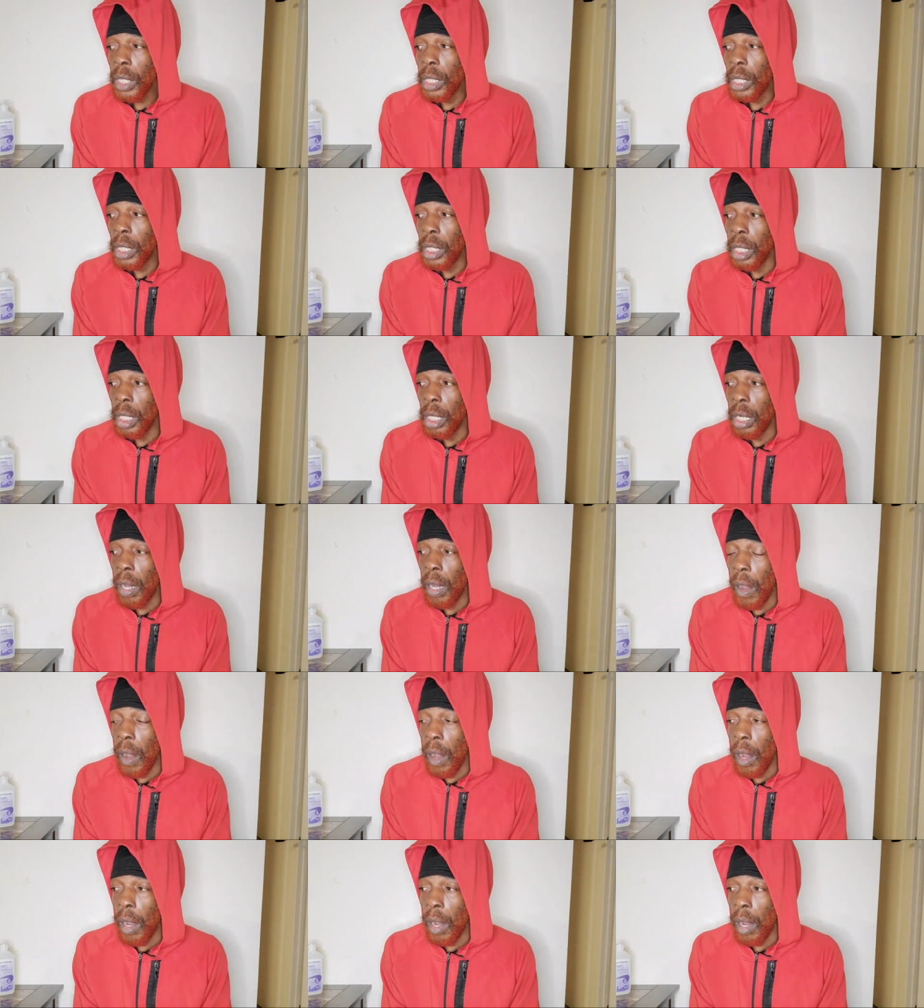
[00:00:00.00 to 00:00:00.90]

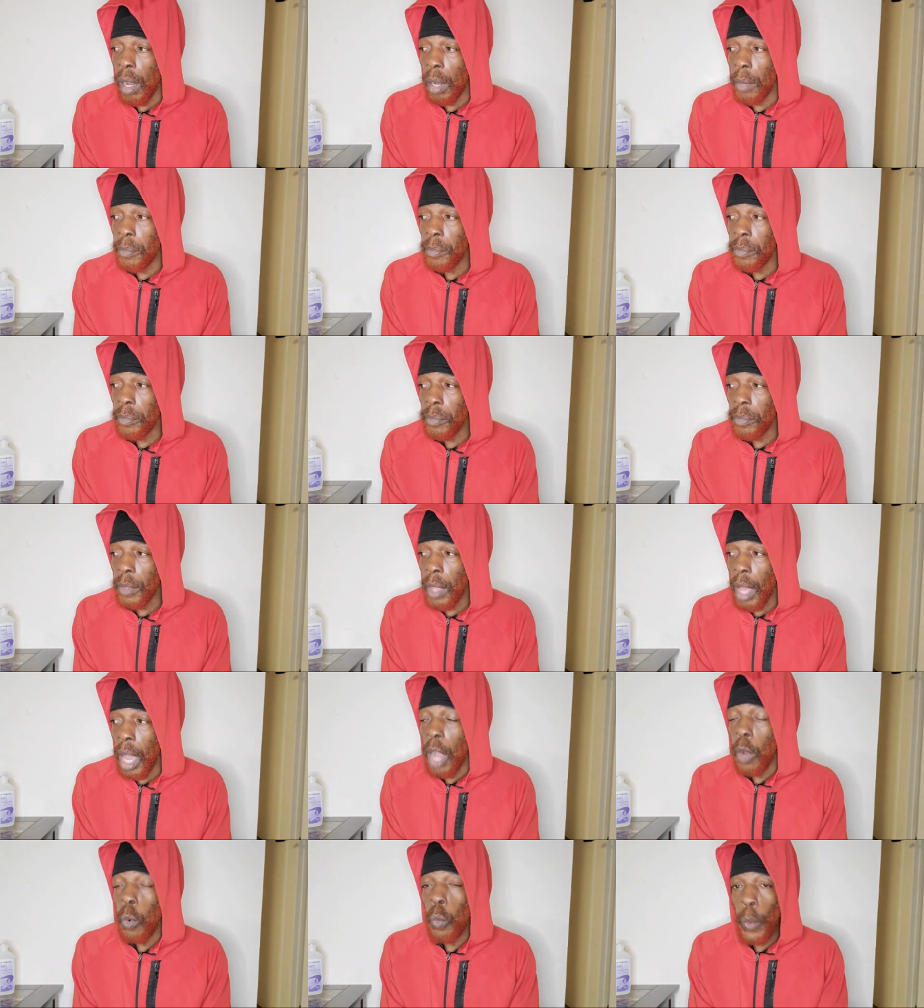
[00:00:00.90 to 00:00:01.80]
the
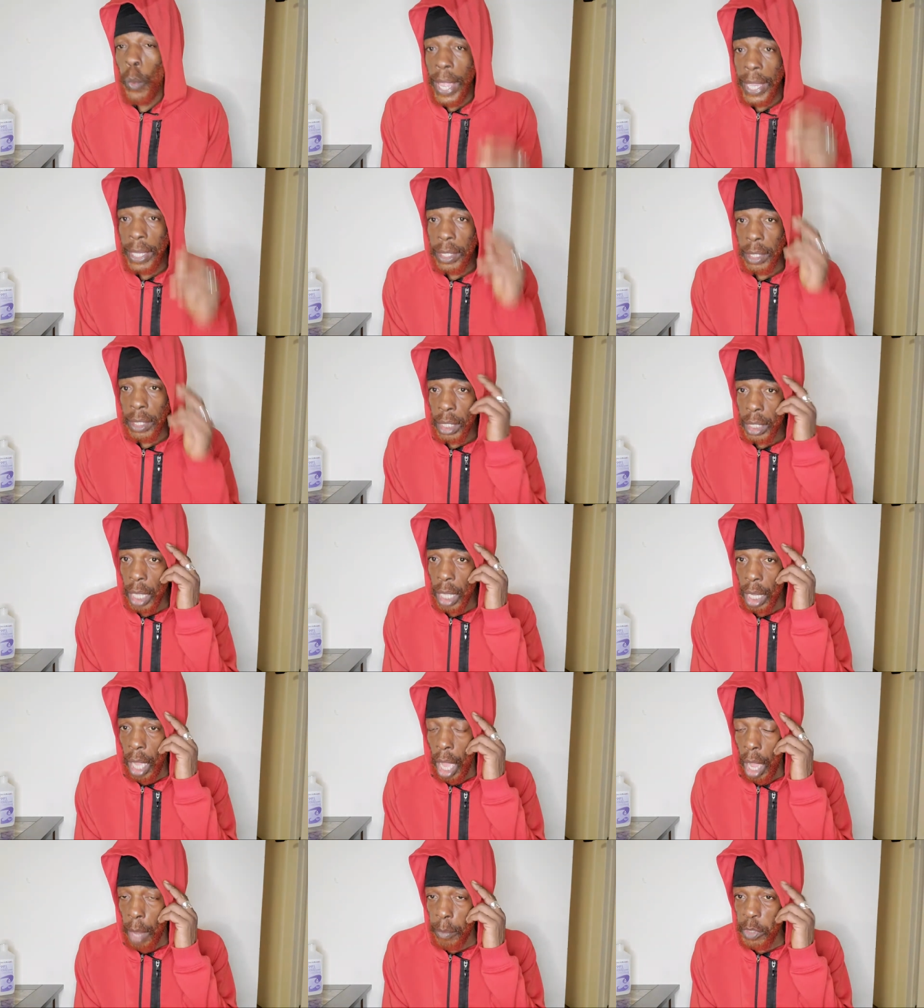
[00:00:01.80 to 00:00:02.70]
awakened
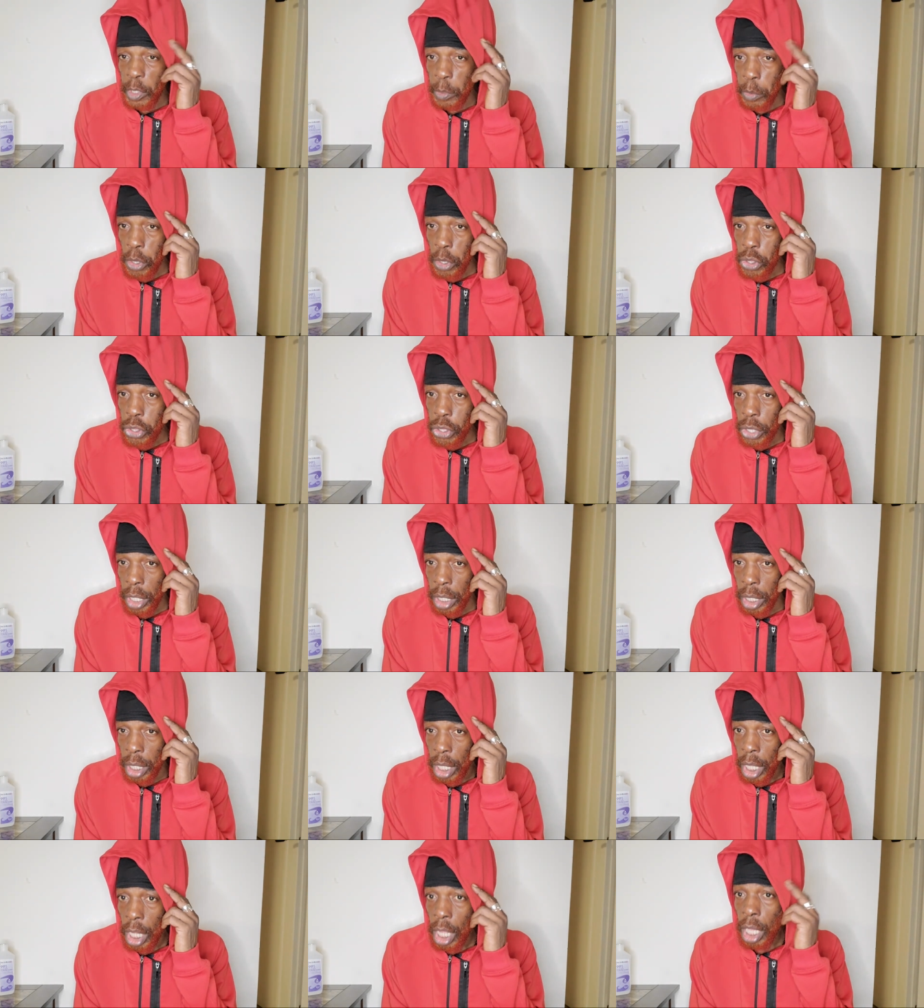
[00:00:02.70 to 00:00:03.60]
spiritual
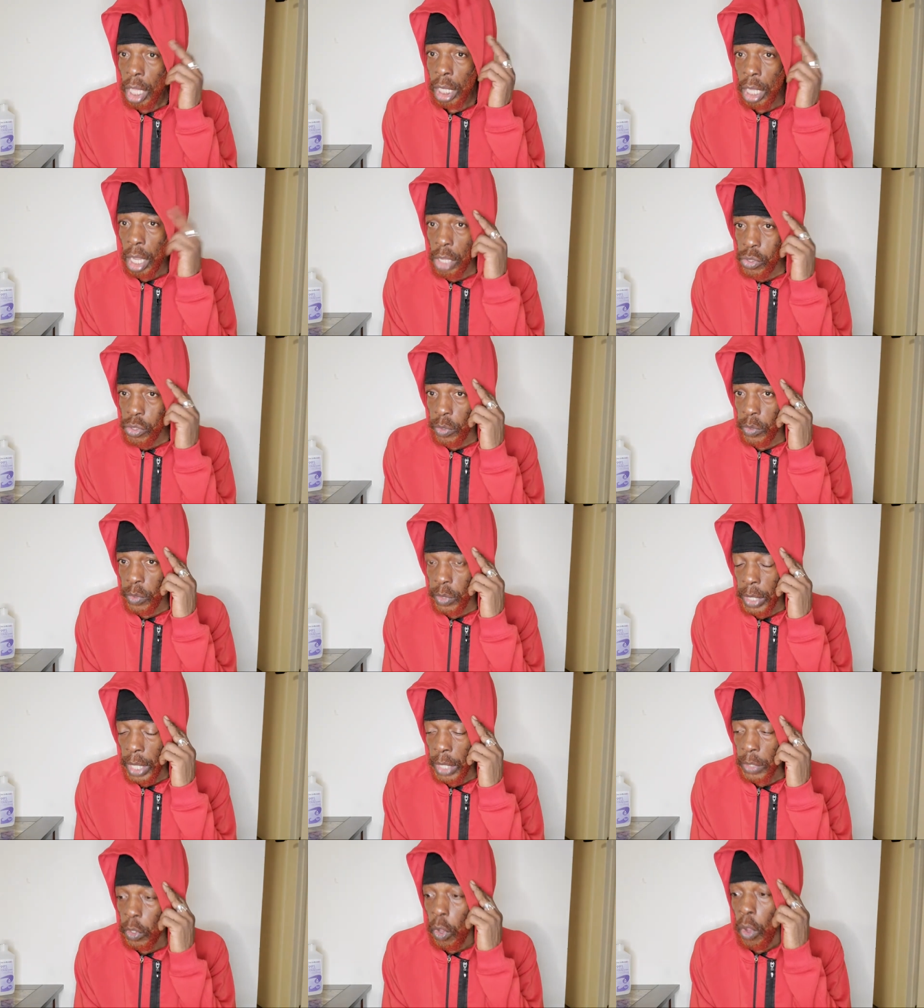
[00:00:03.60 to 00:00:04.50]

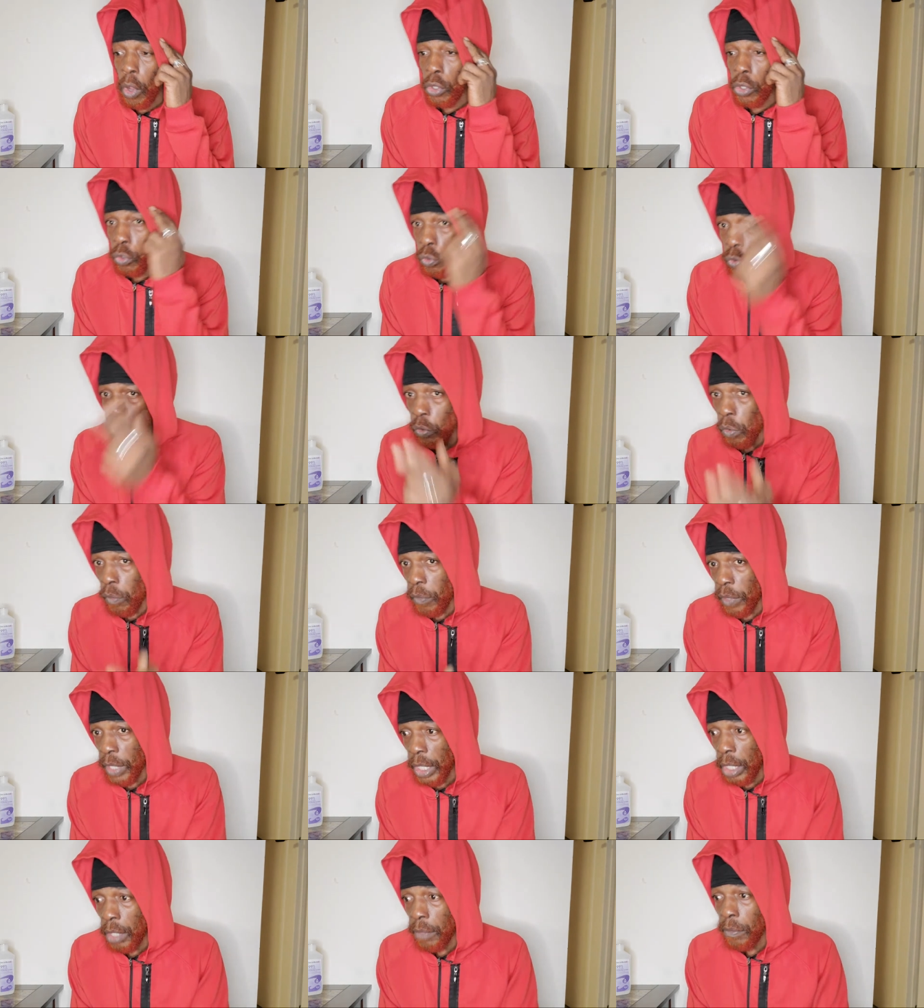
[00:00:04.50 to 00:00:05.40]
consciousness on good over
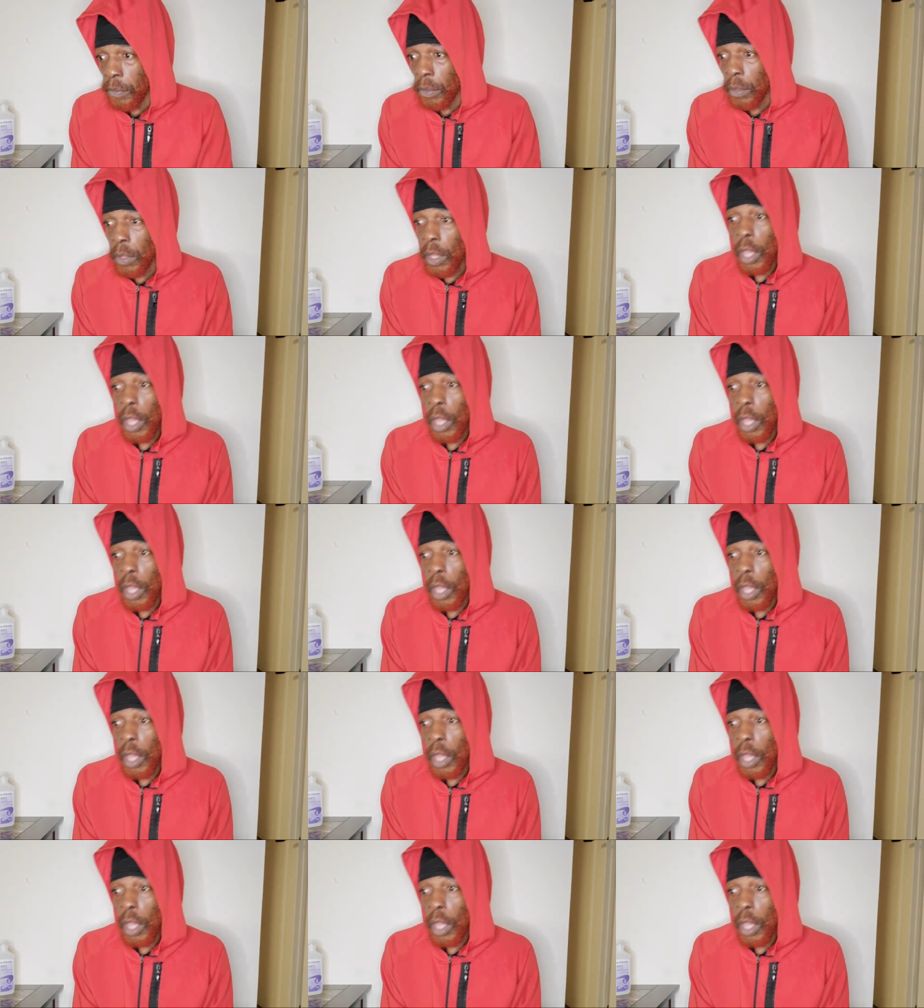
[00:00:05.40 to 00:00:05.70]
evil,